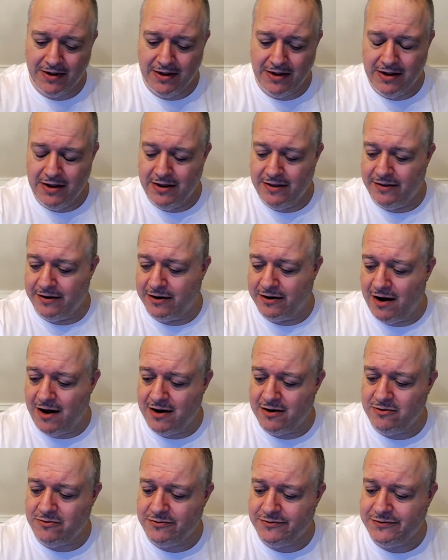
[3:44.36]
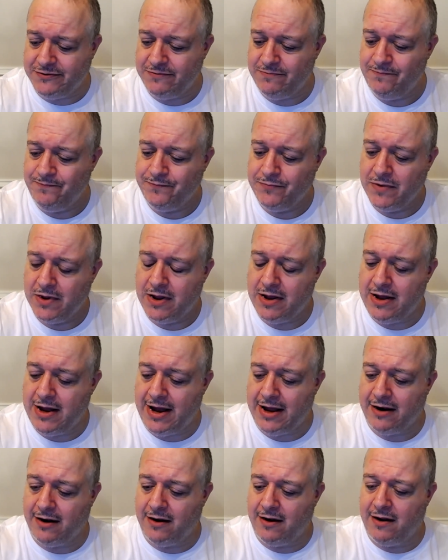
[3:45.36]
The goggles, I
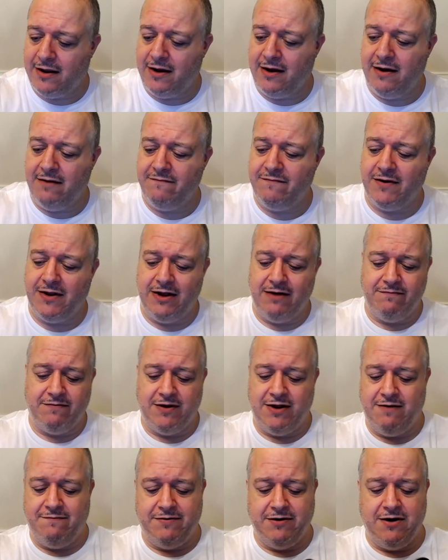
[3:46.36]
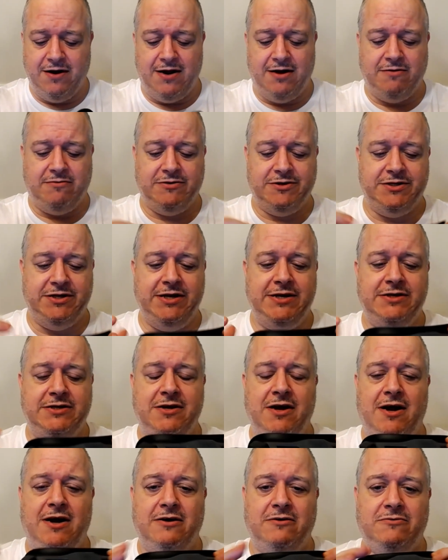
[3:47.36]
love, love, love the goggles. These
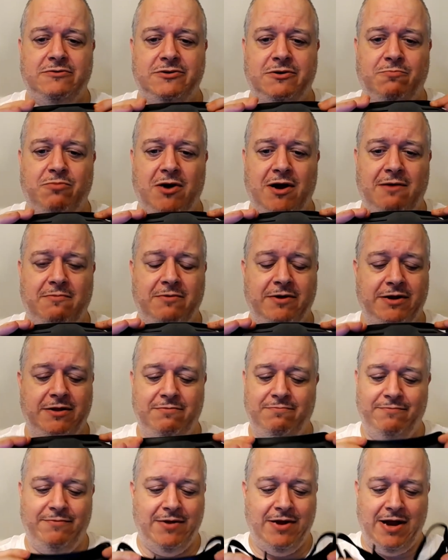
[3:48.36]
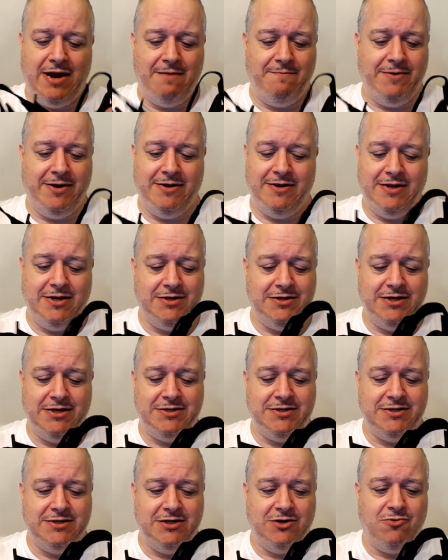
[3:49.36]
goggles are probably, I mean, this
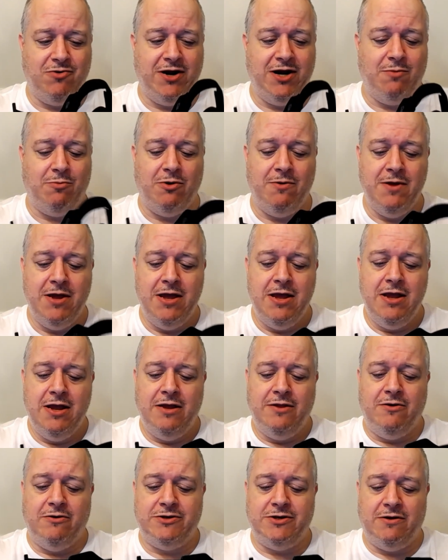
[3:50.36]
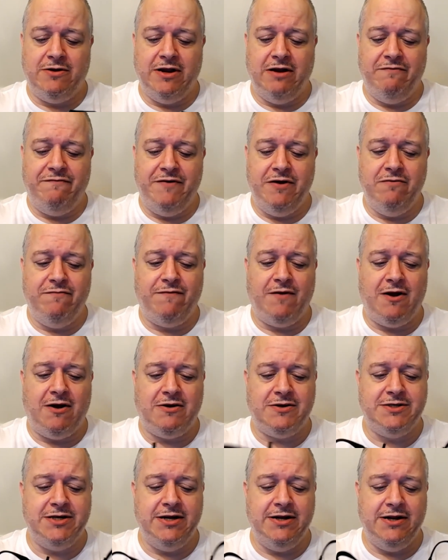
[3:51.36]
is incredible. There's only a few
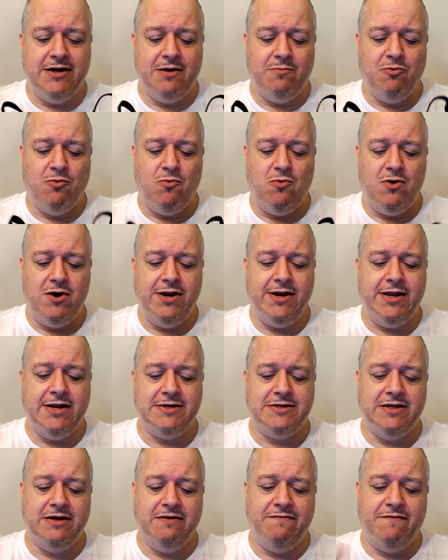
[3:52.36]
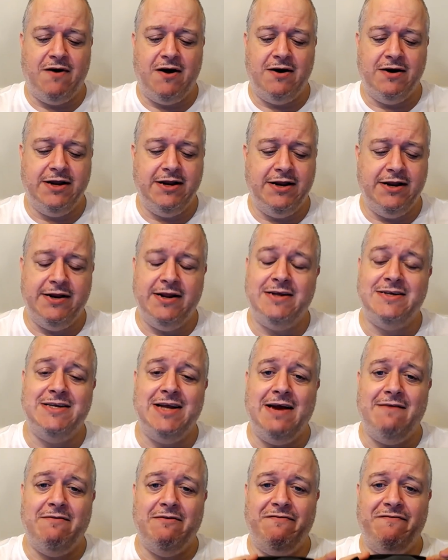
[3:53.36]
flaws in it. Number one is the fogging. It doesn't
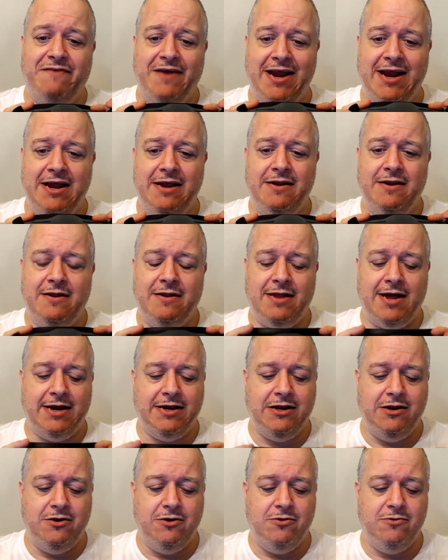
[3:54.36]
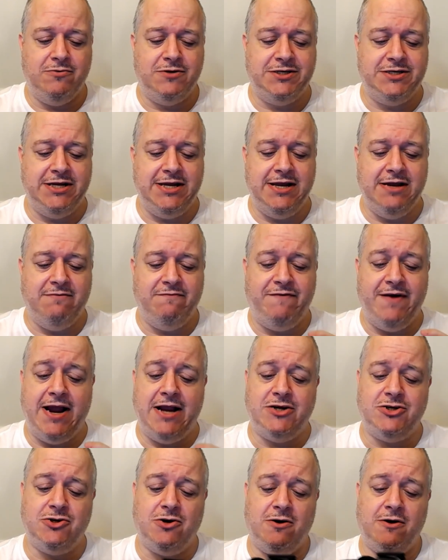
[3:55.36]
have a fan like you see in Fat
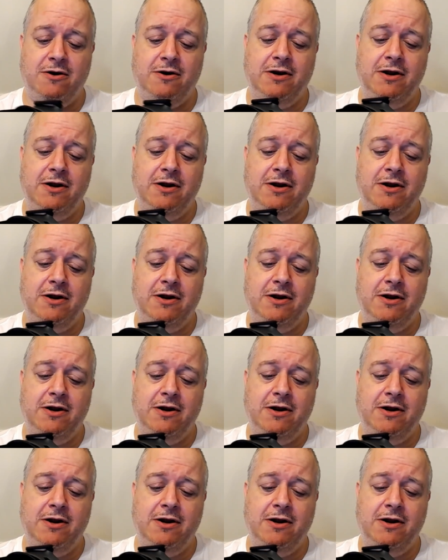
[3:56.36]
Shark,